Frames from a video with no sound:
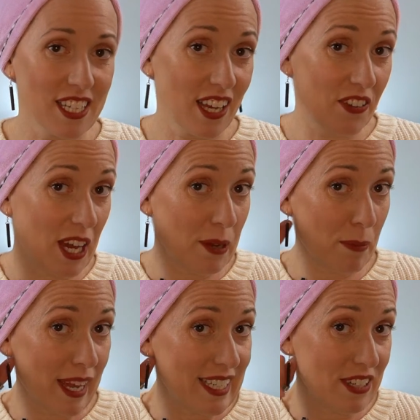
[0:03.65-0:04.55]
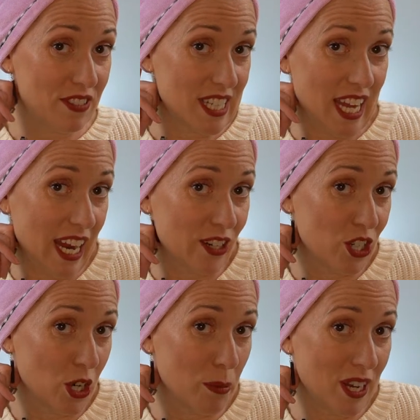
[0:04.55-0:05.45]
I've got my nifty hair
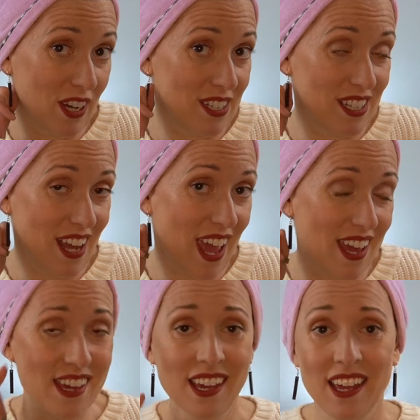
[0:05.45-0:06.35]
turban on today,